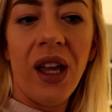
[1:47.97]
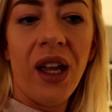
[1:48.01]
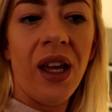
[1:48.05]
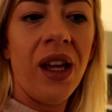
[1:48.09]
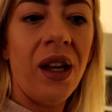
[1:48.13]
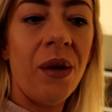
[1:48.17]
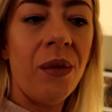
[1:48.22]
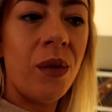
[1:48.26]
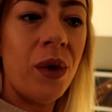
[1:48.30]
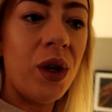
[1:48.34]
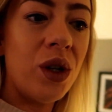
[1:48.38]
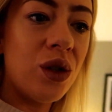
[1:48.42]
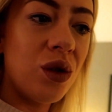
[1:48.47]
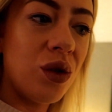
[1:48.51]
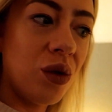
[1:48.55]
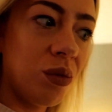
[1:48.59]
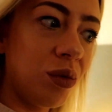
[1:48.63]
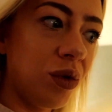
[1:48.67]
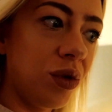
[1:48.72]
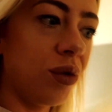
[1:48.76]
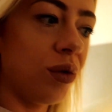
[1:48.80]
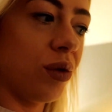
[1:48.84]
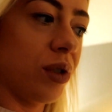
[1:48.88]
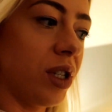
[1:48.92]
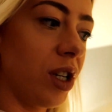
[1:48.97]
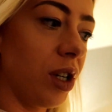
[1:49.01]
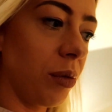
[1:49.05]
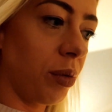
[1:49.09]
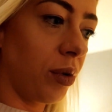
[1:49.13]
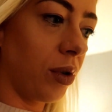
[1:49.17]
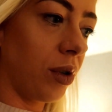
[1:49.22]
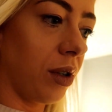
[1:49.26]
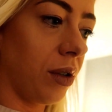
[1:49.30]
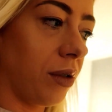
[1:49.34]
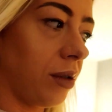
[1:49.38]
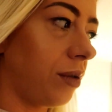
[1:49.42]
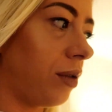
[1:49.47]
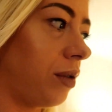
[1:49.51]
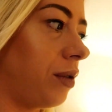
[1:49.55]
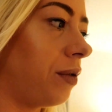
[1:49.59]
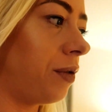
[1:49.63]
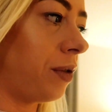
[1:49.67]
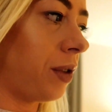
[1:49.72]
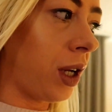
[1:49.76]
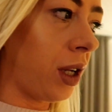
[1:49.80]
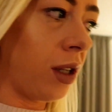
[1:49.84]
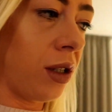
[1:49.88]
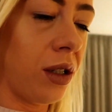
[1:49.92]
So I'm gonna go to the airport,
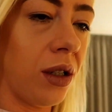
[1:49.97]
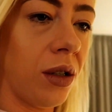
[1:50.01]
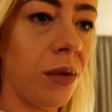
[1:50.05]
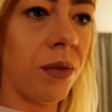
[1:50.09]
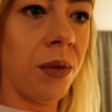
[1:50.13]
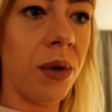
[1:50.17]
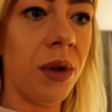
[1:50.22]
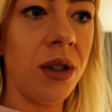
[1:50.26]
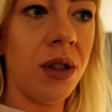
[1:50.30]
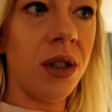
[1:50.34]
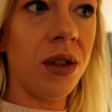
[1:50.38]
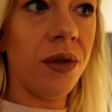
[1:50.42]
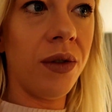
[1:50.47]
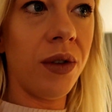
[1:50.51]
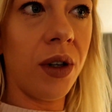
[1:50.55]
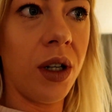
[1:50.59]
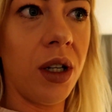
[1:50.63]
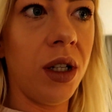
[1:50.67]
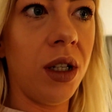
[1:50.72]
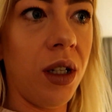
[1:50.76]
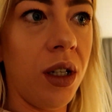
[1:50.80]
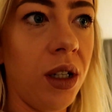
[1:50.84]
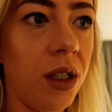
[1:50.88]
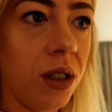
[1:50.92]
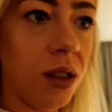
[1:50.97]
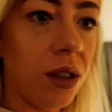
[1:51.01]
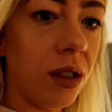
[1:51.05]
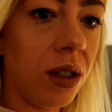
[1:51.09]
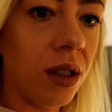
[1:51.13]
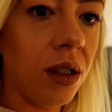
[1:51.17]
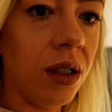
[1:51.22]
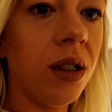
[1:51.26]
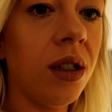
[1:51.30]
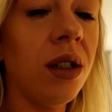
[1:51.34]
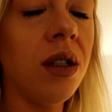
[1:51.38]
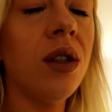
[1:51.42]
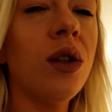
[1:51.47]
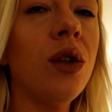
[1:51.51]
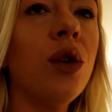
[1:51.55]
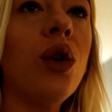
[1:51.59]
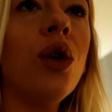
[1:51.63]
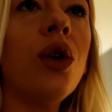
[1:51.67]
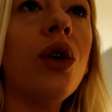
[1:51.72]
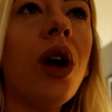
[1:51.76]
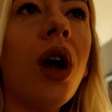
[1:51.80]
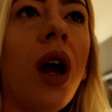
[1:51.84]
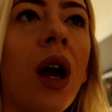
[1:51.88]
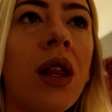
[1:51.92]
find something to fucking eat,
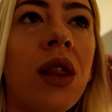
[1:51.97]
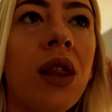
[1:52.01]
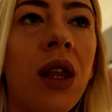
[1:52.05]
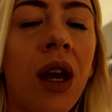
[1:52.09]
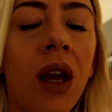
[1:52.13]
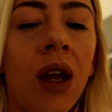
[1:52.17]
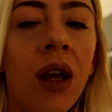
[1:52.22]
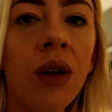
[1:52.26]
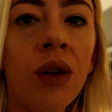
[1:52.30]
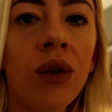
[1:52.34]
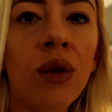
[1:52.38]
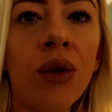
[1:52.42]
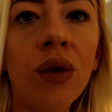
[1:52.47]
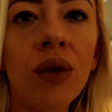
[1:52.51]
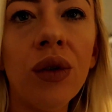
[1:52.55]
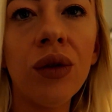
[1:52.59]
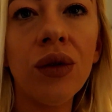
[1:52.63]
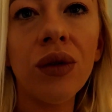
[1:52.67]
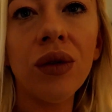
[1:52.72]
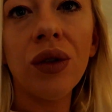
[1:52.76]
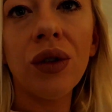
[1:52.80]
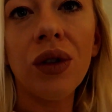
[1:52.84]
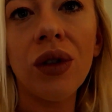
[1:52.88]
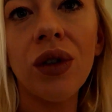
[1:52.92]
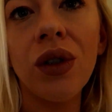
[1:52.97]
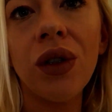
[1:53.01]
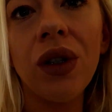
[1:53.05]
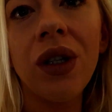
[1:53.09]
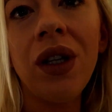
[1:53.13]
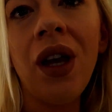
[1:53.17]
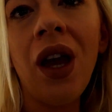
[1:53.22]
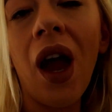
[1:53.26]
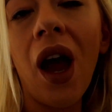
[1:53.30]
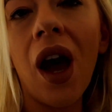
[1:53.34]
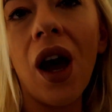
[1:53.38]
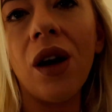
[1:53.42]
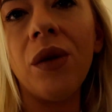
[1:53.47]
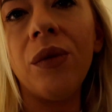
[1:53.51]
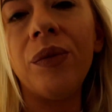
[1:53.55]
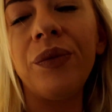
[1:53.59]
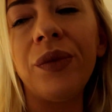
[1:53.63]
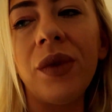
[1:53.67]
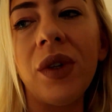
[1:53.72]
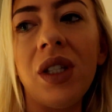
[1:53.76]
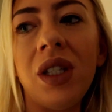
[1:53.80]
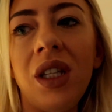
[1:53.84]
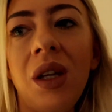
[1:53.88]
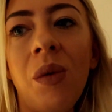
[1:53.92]
and then yeah,
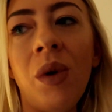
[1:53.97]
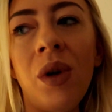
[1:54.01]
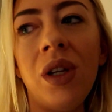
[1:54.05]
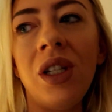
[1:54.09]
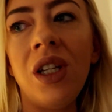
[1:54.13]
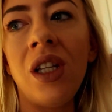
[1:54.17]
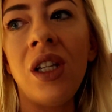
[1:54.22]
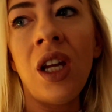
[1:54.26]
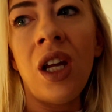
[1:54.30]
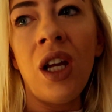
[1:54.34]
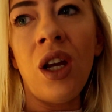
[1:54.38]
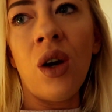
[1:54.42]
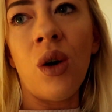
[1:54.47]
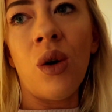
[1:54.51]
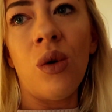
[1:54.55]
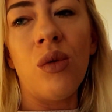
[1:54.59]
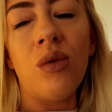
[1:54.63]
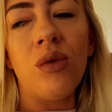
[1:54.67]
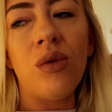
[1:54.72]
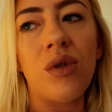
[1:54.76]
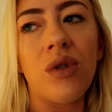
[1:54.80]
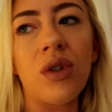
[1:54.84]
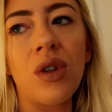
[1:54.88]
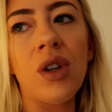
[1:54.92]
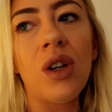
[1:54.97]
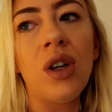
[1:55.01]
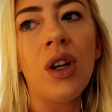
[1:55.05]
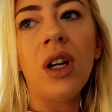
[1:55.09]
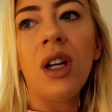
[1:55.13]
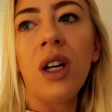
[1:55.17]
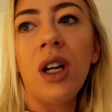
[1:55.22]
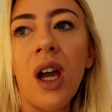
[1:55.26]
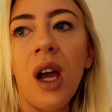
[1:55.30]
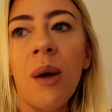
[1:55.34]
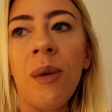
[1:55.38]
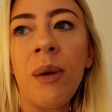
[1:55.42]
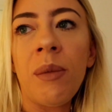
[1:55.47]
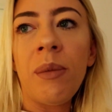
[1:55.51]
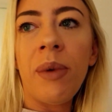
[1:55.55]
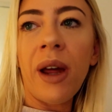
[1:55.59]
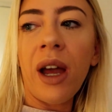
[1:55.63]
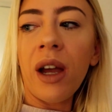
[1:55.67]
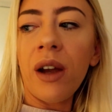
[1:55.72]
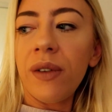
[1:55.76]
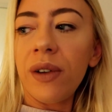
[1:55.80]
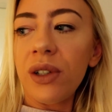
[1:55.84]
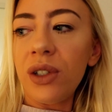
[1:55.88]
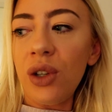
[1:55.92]
see what today holds. I'm in
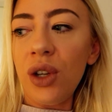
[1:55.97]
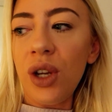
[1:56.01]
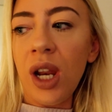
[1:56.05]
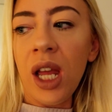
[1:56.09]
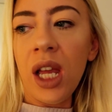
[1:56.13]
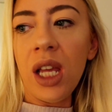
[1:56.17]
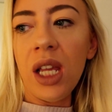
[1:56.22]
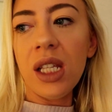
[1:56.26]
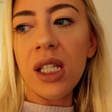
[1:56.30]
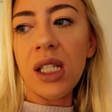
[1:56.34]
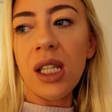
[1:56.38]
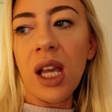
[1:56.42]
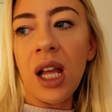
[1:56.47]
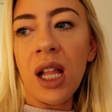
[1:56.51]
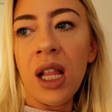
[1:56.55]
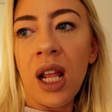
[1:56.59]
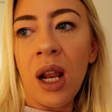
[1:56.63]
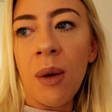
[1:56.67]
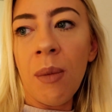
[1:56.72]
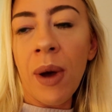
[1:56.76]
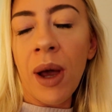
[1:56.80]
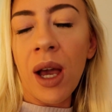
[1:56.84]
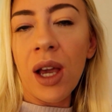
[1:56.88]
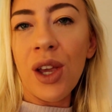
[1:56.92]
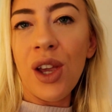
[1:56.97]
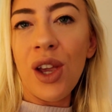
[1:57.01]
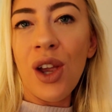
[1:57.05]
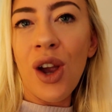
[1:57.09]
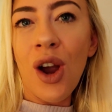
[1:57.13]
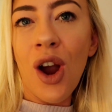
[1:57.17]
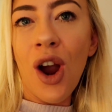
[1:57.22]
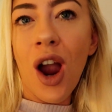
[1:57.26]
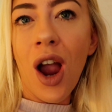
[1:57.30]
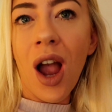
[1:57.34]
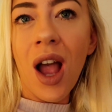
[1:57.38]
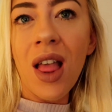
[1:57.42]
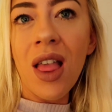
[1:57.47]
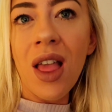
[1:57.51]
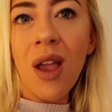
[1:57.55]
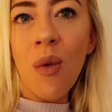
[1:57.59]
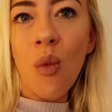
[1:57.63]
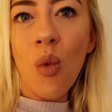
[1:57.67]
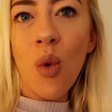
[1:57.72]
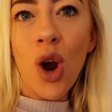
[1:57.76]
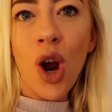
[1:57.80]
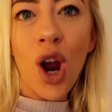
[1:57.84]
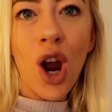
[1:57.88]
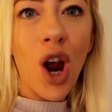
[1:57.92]
Prague for 2 nights, and then I'm back here, and
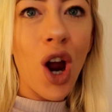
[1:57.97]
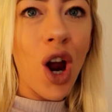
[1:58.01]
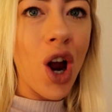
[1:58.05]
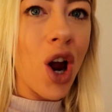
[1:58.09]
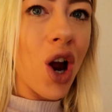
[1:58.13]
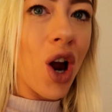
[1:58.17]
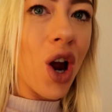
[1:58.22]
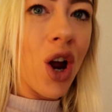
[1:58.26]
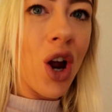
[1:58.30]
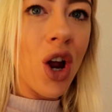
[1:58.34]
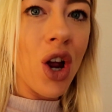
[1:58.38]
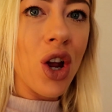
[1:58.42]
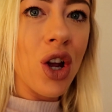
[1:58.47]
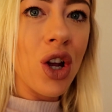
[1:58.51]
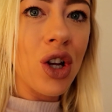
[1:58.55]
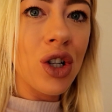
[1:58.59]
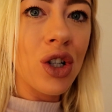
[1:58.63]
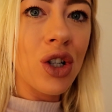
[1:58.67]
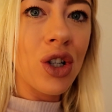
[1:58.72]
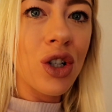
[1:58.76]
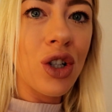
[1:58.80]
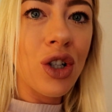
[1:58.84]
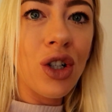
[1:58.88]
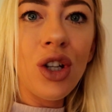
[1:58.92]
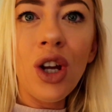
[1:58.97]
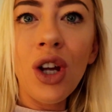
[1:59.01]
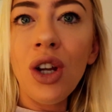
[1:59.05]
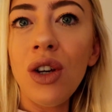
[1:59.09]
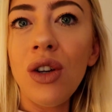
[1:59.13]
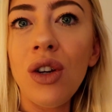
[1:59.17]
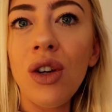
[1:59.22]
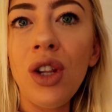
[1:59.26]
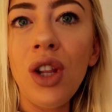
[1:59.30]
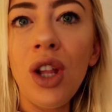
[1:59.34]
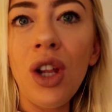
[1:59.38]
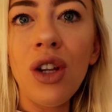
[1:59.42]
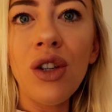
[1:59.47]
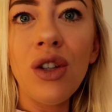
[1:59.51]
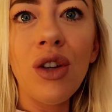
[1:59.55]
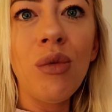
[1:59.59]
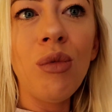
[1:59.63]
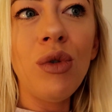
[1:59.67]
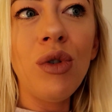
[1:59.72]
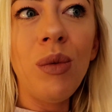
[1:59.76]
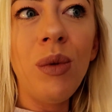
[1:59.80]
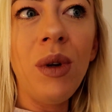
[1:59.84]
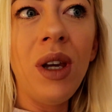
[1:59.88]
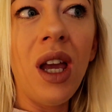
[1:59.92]
then we're done. And then it's
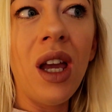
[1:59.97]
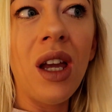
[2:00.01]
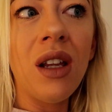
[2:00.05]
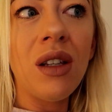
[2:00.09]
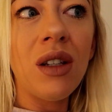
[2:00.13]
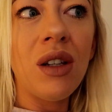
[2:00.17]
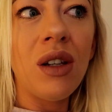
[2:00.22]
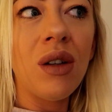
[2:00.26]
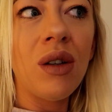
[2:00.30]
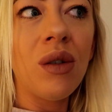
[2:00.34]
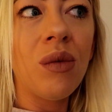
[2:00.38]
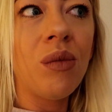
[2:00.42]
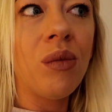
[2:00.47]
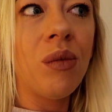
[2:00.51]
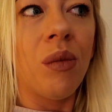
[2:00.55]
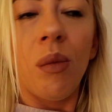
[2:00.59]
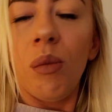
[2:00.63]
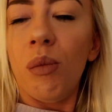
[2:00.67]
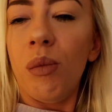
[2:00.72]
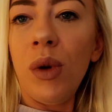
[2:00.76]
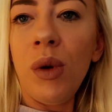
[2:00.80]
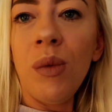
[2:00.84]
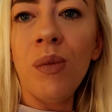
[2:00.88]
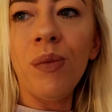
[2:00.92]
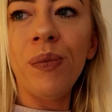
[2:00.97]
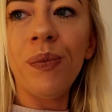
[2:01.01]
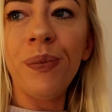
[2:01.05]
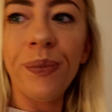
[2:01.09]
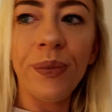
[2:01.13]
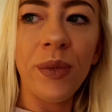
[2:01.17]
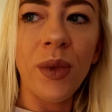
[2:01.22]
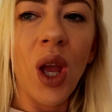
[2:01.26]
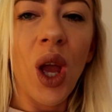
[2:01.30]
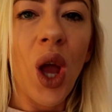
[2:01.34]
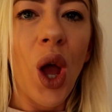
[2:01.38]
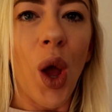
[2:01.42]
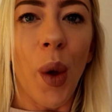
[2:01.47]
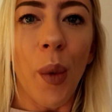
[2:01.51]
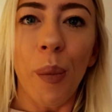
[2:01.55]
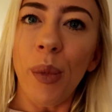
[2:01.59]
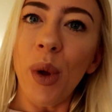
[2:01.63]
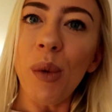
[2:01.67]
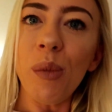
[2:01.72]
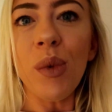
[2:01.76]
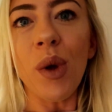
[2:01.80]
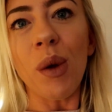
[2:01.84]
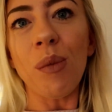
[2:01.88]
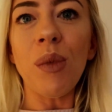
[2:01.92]
almost weekend. Boom. Boom,
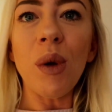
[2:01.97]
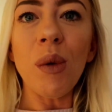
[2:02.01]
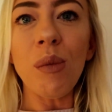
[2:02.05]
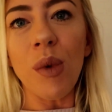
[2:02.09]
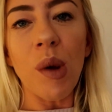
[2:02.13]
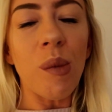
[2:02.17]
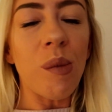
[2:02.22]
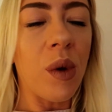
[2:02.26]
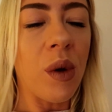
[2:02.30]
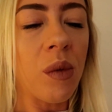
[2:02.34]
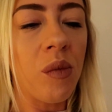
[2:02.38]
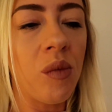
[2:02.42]
boom, boom, boom, boom.